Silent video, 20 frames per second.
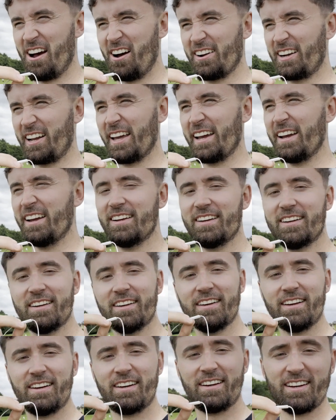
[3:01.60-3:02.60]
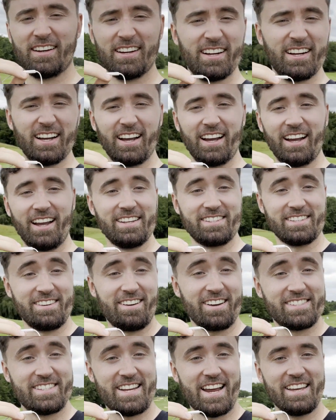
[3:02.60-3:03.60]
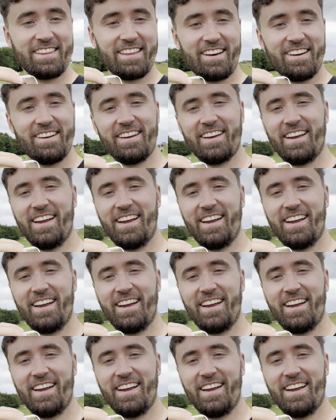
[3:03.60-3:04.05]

ugly. It's a nice day though.